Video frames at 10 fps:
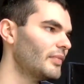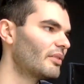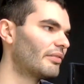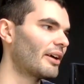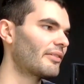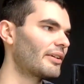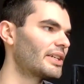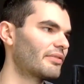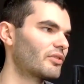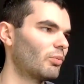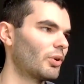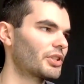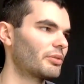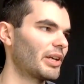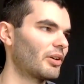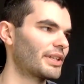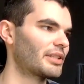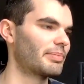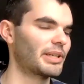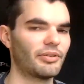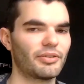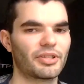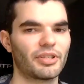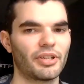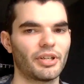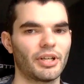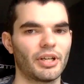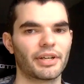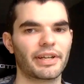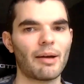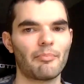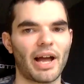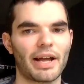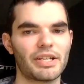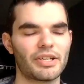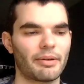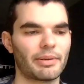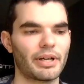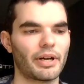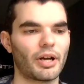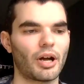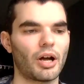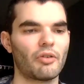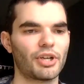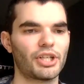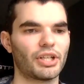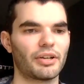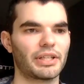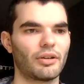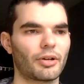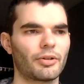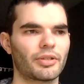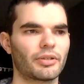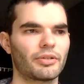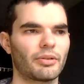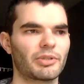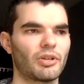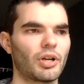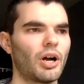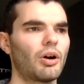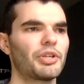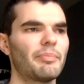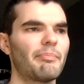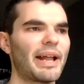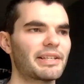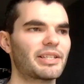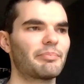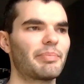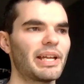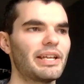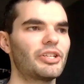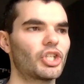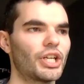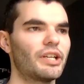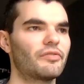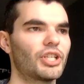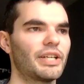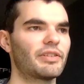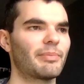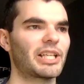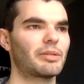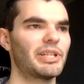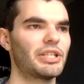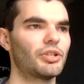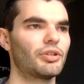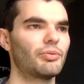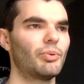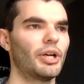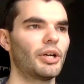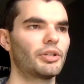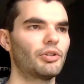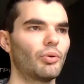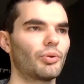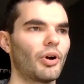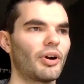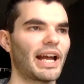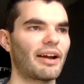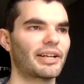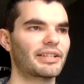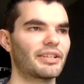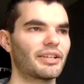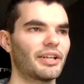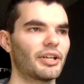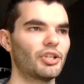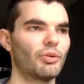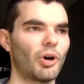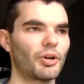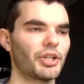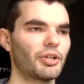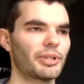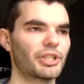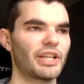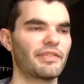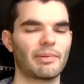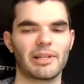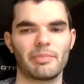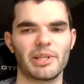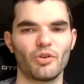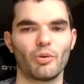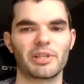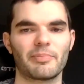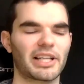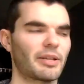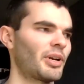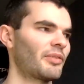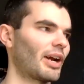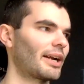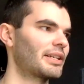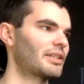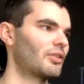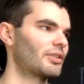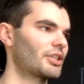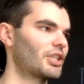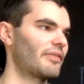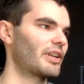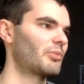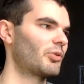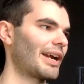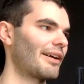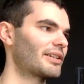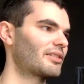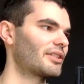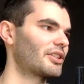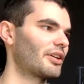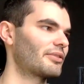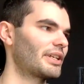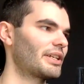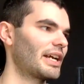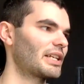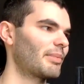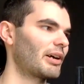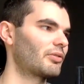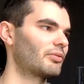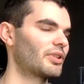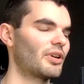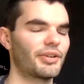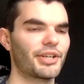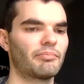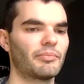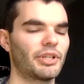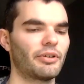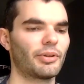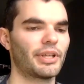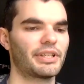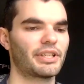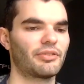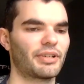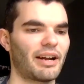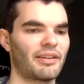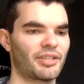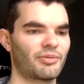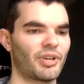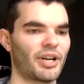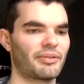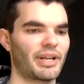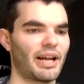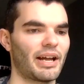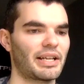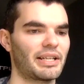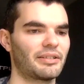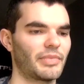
Very, very difficult one, to be honest, because campaign, originally I didn't like because I was like, oh, you're meant to be Chief. Chief is meant to be you. You're not a character. You are you, and Chief is meant to be your perspective. But in reality, it's nice that Chief has more character, and it shows that he cares about Cortana. All the additional characters were okay.